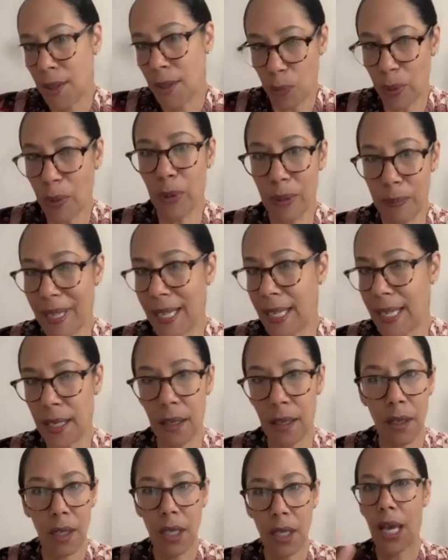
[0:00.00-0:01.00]
we would
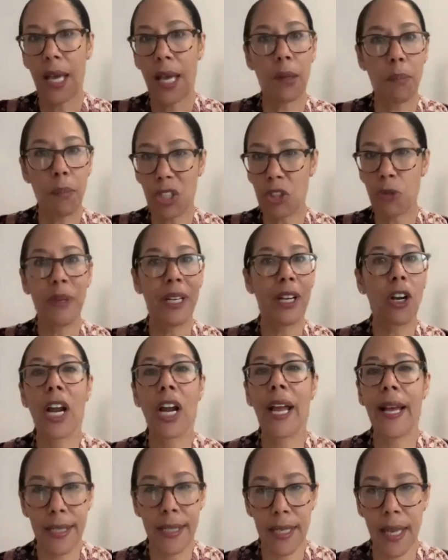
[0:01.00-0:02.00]
be in a much bigger
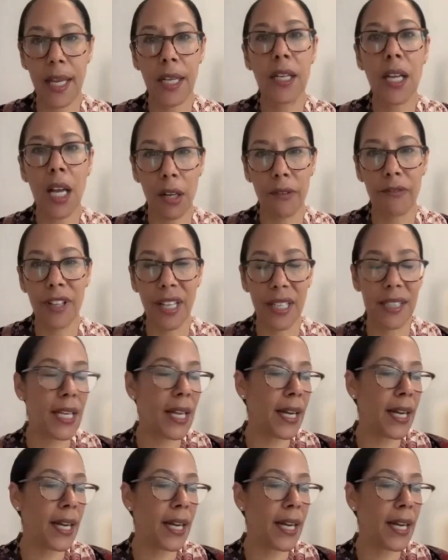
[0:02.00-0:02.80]
head-to-head conflict.